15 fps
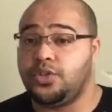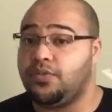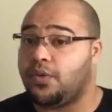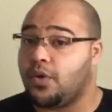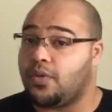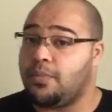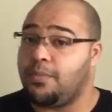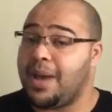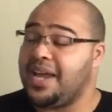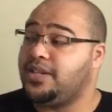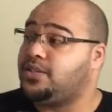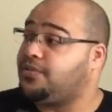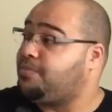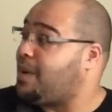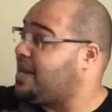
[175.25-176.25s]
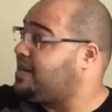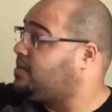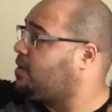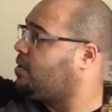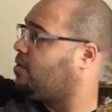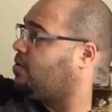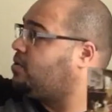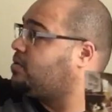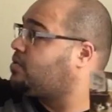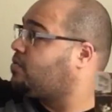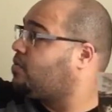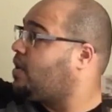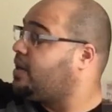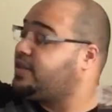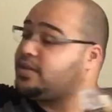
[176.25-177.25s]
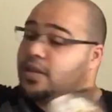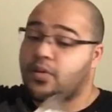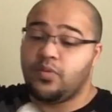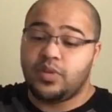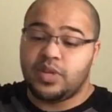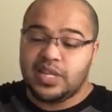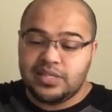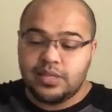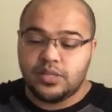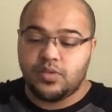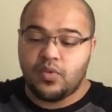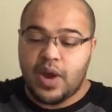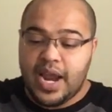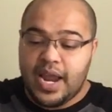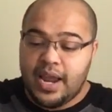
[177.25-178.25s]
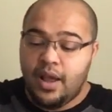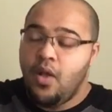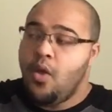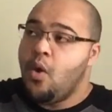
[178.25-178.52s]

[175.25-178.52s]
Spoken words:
you've got the Page of Pentacles, right? So this is great.